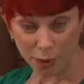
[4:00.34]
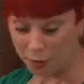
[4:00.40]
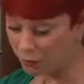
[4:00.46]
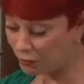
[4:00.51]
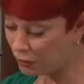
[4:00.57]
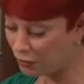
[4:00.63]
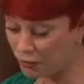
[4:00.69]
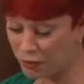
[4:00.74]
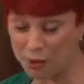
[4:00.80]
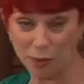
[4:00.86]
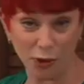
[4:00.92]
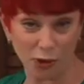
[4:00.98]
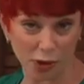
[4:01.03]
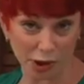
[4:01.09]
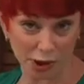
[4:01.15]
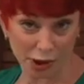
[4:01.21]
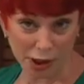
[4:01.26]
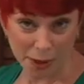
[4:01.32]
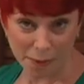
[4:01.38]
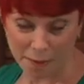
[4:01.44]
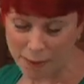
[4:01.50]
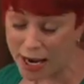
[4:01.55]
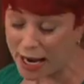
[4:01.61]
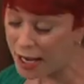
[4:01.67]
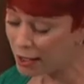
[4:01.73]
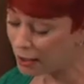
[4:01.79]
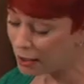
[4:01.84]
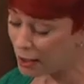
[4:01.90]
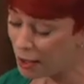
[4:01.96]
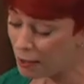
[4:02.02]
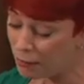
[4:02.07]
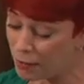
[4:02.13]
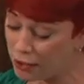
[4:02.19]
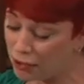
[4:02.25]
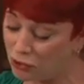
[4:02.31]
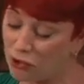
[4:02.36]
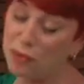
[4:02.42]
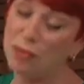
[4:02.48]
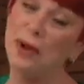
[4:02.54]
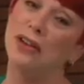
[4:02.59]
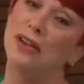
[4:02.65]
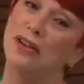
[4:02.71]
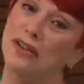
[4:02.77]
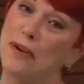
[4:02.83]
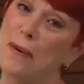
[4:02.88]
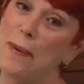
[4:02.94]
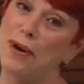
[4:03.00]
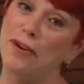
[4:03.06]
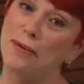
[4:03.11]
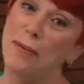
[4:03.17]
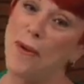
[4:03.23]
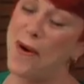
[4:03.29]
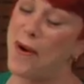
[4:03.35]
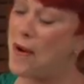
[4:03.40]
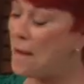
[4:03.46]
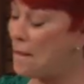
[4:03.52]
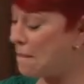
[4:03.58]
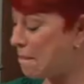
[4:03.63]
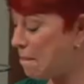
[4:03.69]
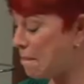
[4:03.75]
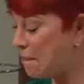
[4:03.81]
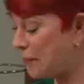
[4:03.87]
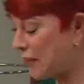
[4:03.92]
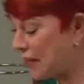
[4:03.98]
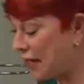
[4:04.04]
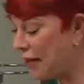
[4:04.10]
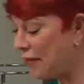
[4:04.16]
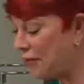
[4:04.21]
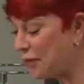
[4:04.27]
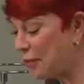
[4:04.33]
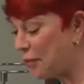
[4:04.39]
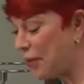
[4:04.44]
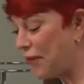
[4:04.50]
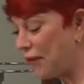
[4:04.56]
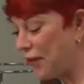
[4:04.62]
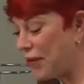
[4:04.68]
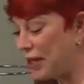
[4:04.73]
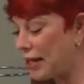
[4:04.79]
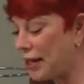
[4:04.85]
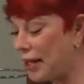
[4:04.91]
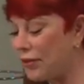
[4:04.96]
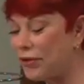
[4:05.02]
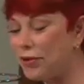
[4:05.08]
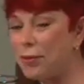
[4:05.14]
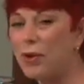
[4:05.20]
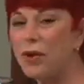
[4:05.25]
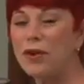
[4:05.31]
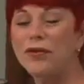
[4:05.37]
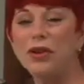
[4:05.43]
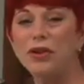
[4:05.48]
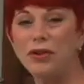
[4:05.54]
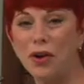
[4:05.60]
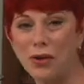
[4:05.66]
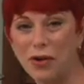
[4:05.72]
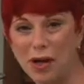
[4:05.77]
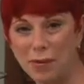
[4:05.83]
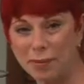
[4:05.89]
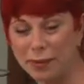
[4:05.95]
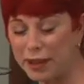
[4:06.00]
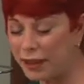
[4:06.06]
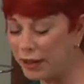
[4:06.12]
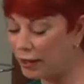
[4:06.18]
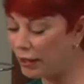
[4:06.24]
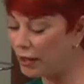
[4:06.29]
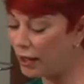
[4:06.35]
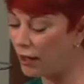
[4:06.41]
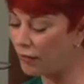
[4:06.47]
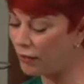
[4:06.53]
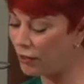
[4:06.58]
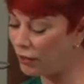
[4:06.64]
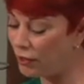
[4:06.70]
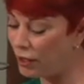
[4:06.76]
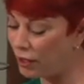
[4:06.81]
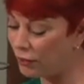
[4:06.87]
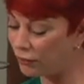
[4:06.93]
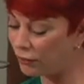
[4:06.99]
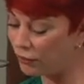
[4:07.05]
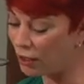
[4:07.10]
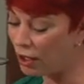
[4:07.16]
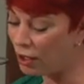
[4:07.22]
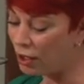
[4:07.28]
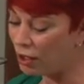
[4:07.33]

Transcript: able to rebook and come back, but it just makes it so much more comfortable for the customer if you don't completely cover their nose.